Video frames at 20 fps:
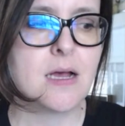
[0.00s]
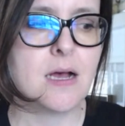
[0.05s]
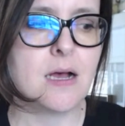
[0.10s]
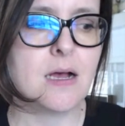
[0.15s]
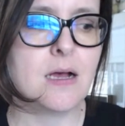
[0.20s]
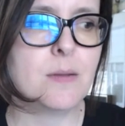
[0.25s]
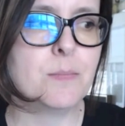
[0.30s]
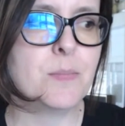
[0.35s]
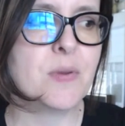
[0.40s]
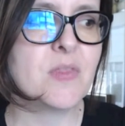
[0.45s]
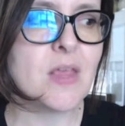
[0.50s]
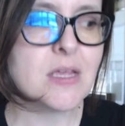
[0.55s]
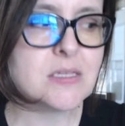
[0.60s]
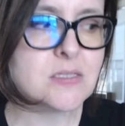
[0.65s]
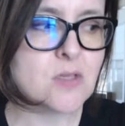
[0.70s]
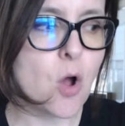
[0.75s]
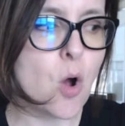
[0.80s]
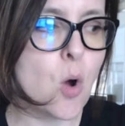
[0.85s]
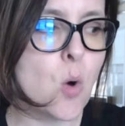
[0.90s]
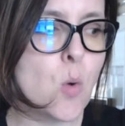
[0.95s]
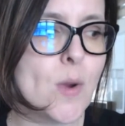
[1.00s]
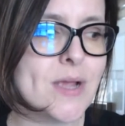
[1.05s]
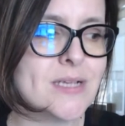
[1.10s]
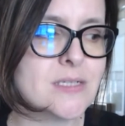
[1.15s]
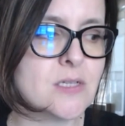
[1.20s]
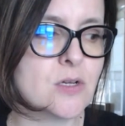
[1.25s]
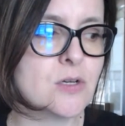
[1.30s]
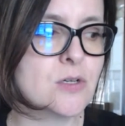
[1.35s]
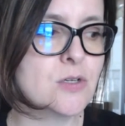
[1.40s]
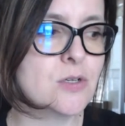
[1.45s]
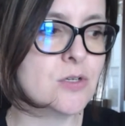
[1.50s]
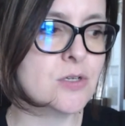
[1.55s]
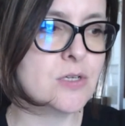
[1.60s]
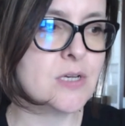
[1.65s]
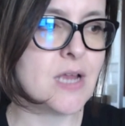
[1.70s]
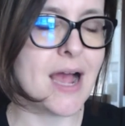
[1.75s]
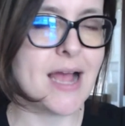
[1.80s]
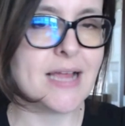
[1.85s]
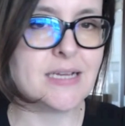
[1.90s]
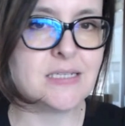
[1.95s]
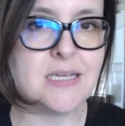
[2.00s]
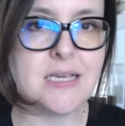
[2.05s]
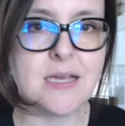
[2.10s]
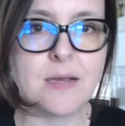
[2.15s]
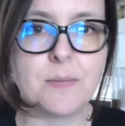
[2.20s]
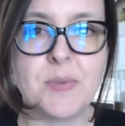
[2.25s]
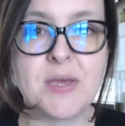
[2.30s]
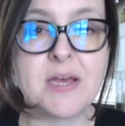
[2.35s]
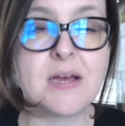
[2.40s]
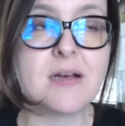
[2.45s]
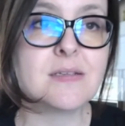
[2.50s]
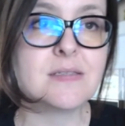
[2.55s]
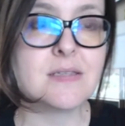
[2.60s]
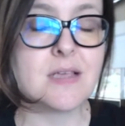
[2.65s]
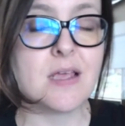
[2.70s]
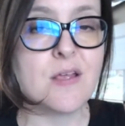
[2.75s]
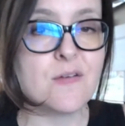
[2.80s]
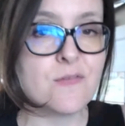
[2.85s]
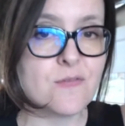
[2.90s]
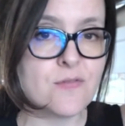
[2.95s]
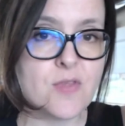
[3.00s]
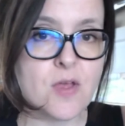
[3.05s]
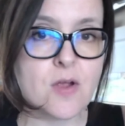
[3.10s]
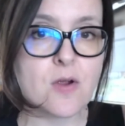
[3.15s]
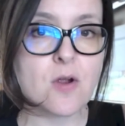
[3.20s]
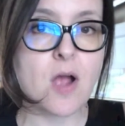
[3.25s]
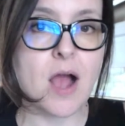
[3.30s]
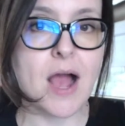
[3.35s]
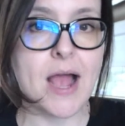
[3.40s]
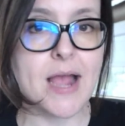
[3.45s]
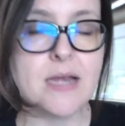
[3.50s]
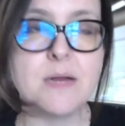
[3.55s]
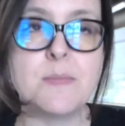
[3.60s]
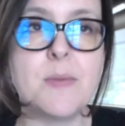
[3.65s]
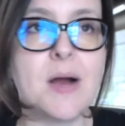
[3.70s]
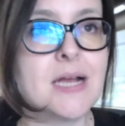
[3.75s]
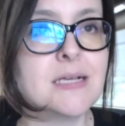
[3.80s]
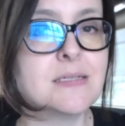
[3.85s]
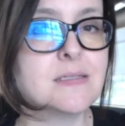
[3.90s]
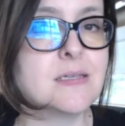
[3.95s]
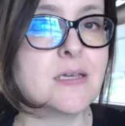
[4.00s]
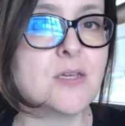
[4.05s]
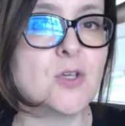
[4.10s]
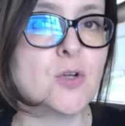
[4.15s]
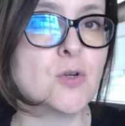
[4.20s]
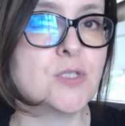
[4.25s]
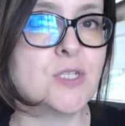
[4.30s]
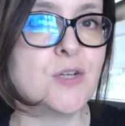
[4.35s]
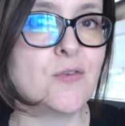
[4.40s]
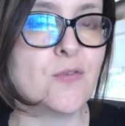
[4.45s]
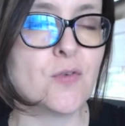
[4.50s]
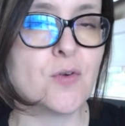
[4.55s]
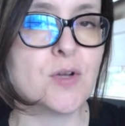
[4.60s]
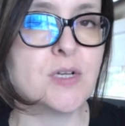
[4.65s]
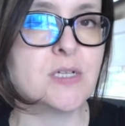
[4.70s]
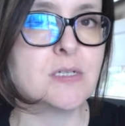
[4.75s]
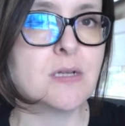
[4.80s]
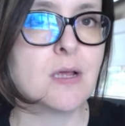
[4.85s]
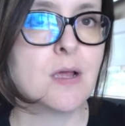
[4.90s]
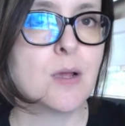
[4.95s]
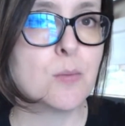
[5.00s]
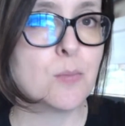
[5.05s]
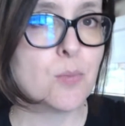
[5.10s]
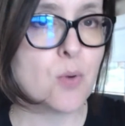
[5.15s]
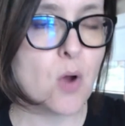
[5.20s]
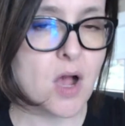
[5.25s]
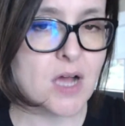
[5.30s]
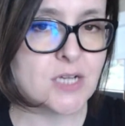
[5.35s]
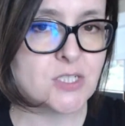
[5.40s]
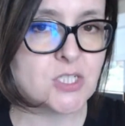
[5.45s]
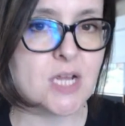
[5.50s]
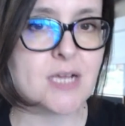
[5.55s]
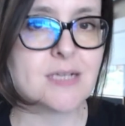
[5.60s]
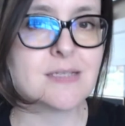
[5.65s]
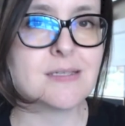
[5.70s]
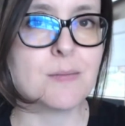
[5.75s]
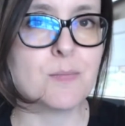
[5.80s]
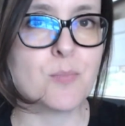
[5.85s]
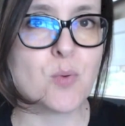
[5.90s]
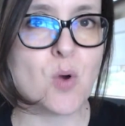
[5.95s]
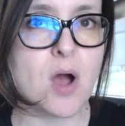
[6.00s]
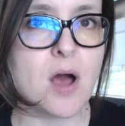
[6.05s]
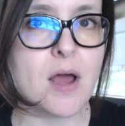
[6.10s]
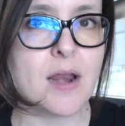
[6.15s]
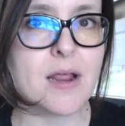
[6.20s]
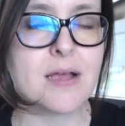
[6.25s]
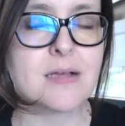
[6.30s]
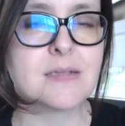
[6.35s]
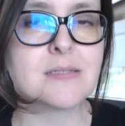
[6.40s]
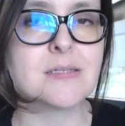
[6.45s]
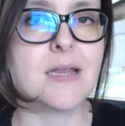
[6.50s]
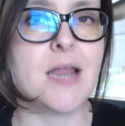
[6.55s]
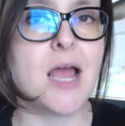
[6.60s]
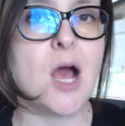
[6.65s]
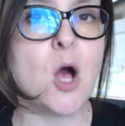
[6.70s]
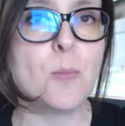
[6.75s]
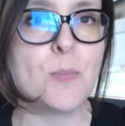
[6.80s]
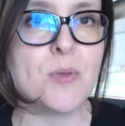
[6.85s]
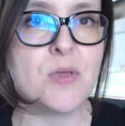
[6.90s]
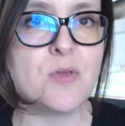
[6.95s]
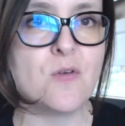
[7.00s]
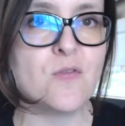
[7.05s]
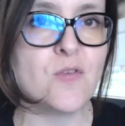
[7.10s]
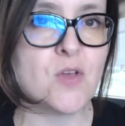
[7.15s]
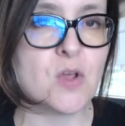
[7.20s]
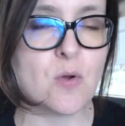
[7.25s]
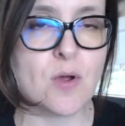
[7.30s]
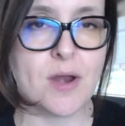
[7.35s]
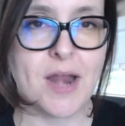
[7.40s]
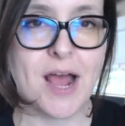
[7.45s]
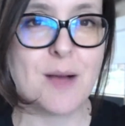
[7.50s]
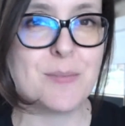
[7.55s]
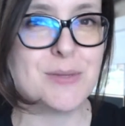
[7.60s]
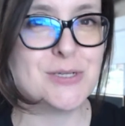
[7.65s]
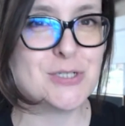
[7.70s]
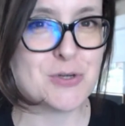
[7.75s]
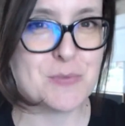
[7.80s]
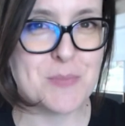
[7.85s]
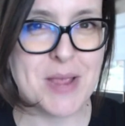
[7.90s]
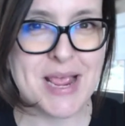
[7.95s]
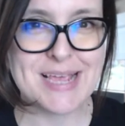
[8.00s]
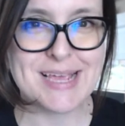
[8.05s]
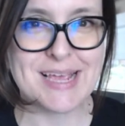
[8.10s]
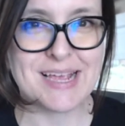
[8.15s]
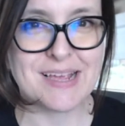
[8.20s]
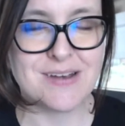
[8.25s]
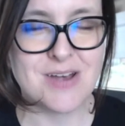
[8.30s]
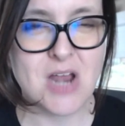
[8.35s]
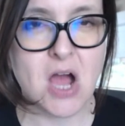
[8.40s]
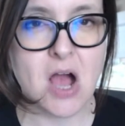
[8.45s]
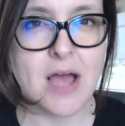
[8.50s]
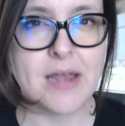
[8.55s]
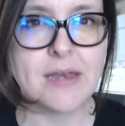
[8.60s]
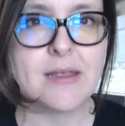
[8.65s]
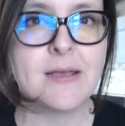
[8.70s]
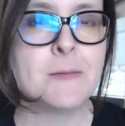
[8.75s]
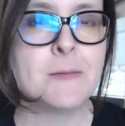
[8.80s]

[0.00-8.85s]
but that's always a good idea, because if they're itemizing your different projects and products and helping you figure out how much you're making and not,